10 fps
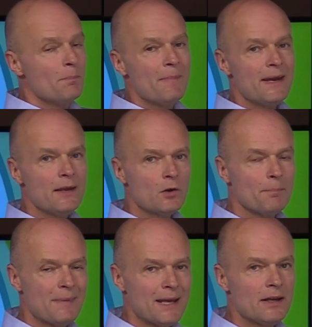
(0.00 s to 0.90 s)
may or
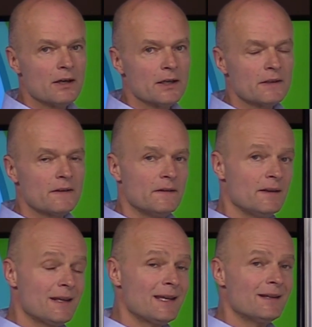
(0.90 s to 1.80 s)
may not
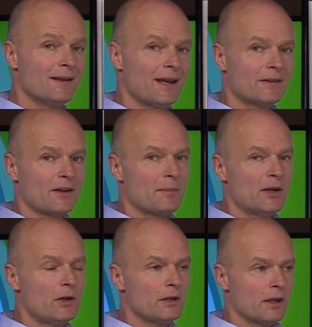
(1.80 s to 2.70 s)
need an
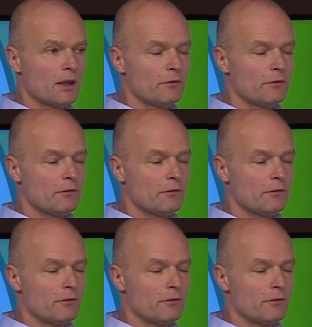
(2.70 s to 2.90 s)
antibiotic.